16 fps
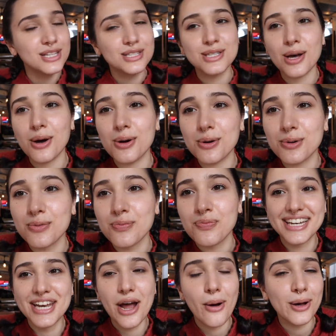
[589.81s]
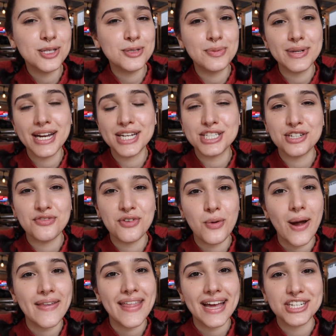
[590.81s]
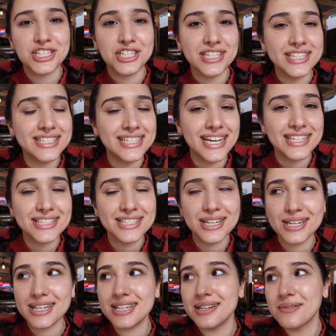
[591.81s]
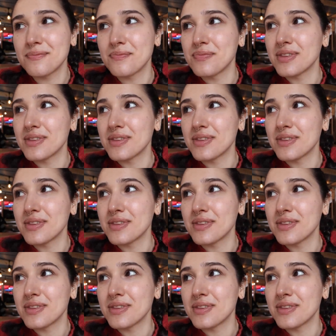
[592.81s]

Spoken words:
So no explanation for why that cheese tastes good.